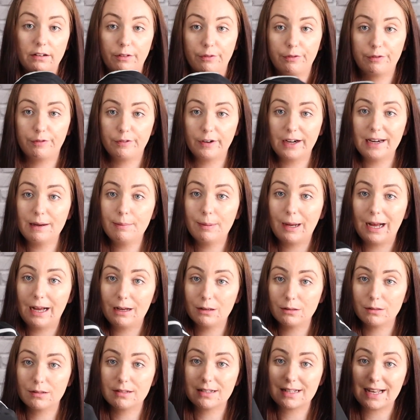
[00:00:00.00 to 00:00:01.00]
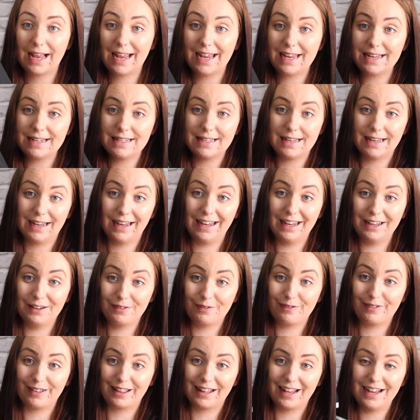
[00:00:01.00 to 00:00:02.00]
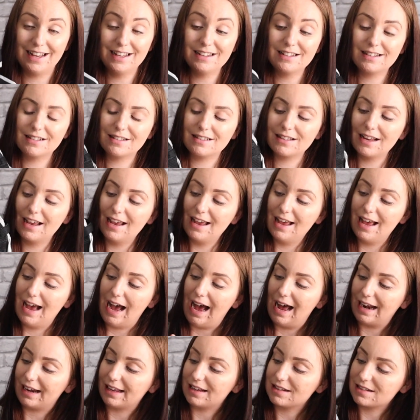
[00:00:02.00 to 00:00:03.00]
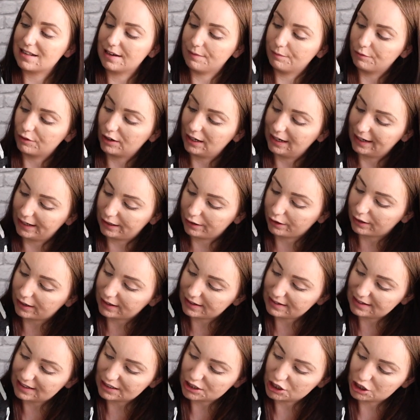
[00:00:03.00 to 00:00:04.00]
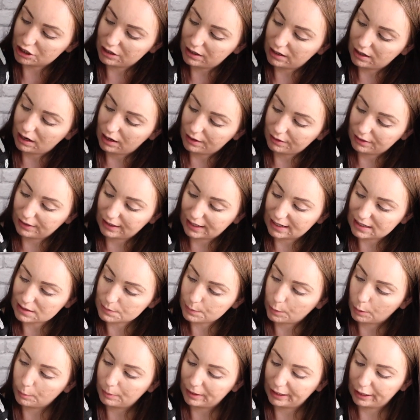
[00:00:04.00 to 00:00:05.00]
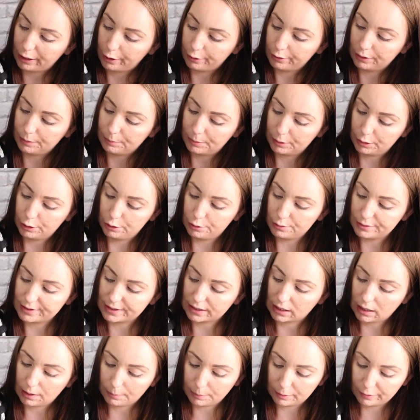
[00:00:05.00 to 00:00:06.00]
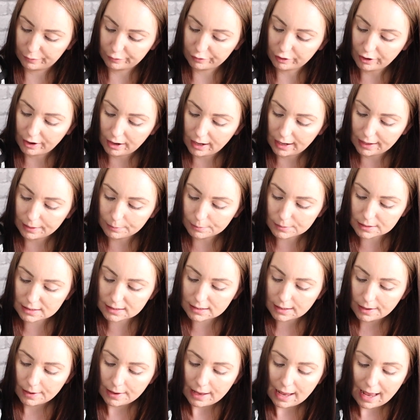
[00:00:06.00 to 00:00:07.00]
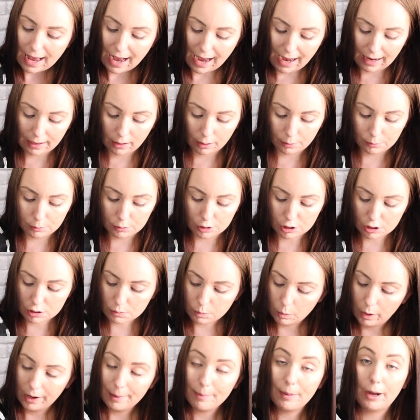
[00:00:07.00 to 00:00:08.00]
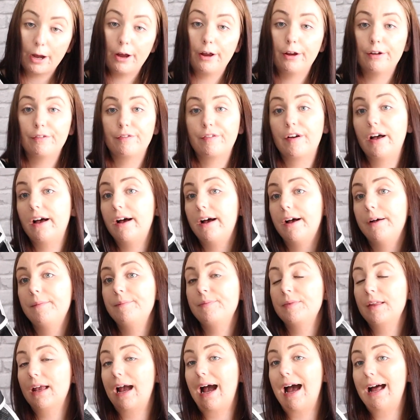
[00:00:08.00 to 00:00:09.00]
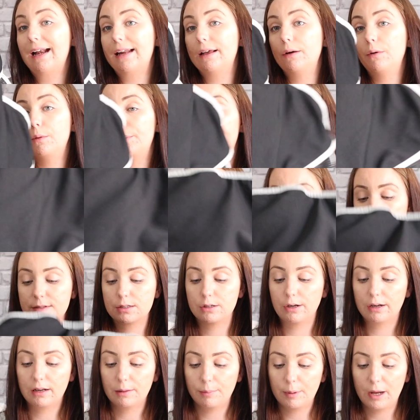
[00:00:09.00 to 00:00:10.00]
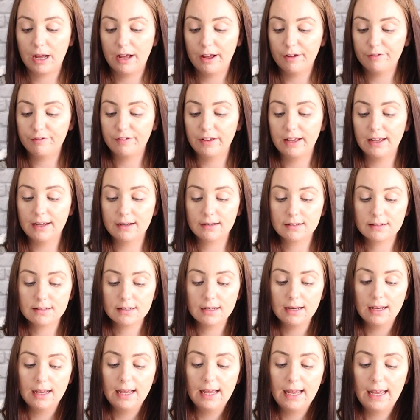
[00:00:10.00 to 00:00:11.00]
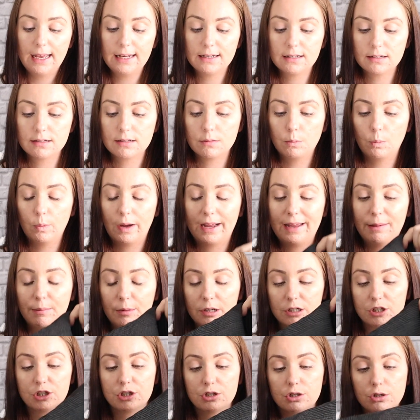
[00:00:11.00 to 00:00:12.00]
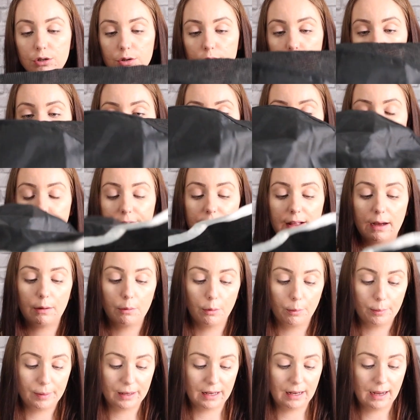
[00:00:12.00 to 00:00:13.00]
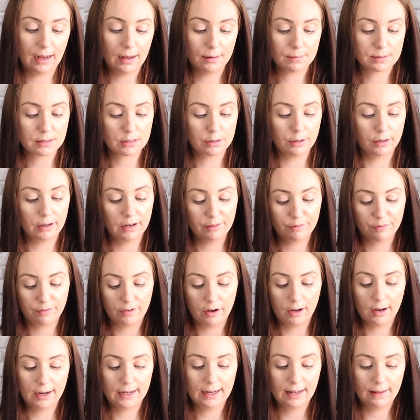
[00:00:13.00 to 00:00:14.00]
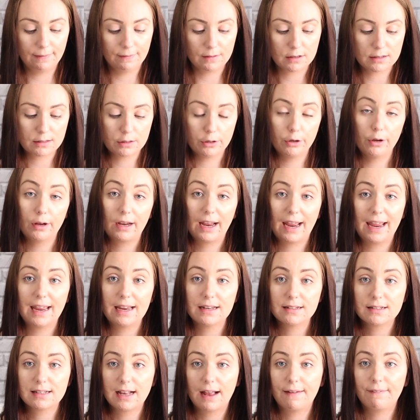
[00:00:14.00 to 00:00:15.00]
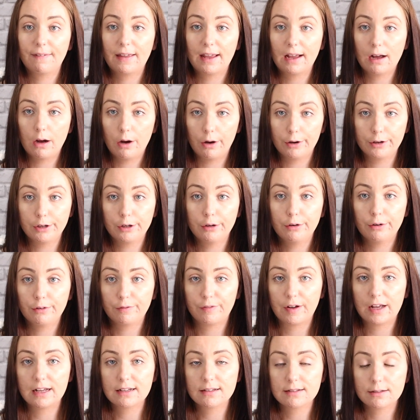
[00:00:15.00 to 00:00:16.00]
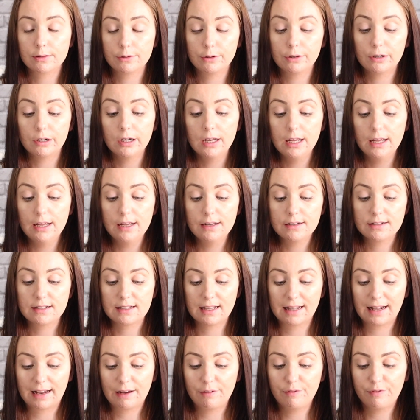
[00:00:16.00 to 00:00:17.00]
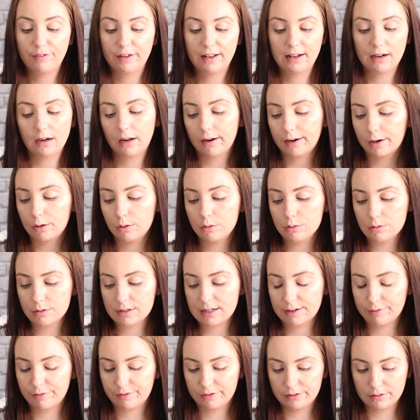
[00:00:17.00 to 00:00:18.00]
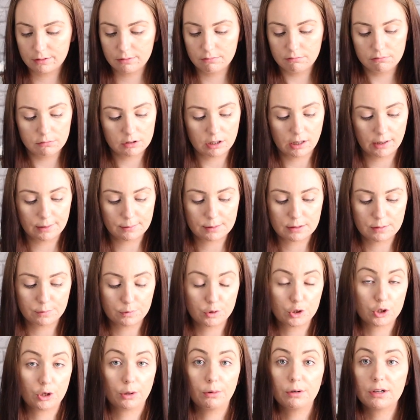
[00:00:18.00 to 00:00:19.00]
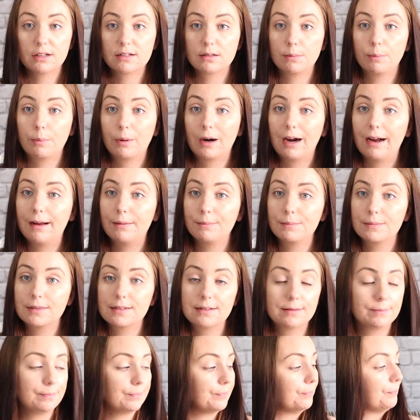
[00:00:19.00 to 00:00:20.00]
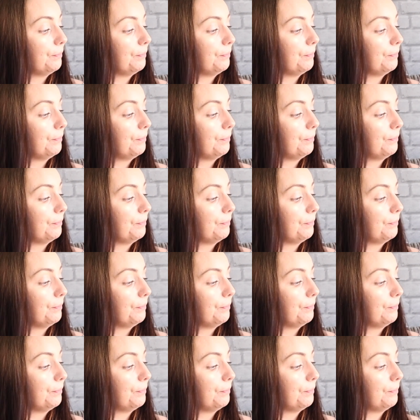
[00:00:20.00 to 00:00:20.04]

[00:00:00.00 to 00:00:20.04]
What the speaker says: £3.80 for this, and it's in really good condition. I think it's probably only been used a couple of times, and I will just wipe it over and it will be absolutely perfect. It doesn't weigh much at all, so that will be absolutely fine in the suitcase, and they are universal, so they fit like all different types of strollers and prams.